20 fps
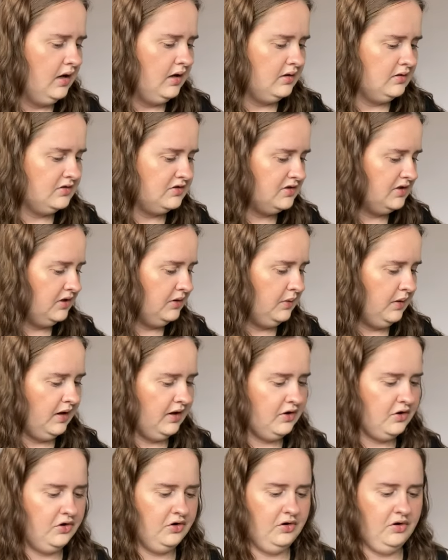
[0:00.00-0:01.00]
So I
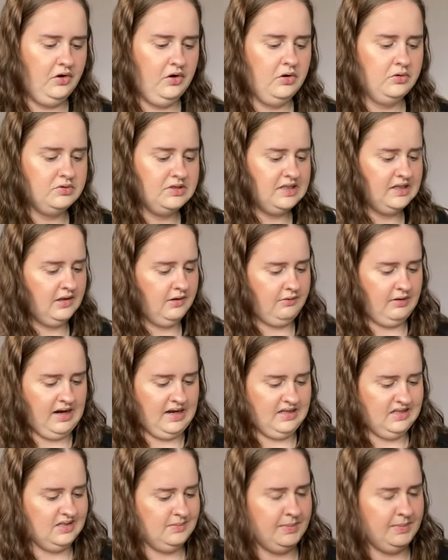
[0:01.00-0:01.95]
got Holding the Reins